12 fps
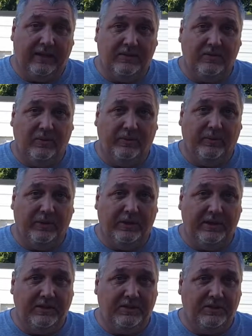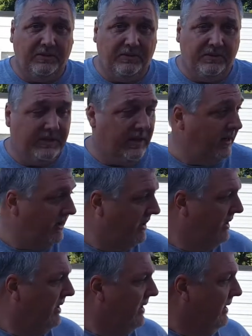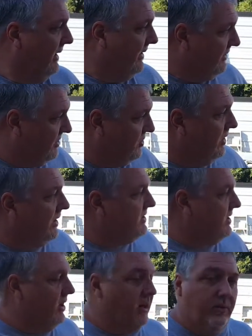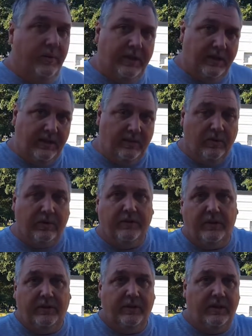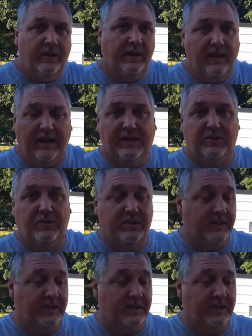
That's what we really need to do is kind of now that the truck's gone, we can get rid of all the extra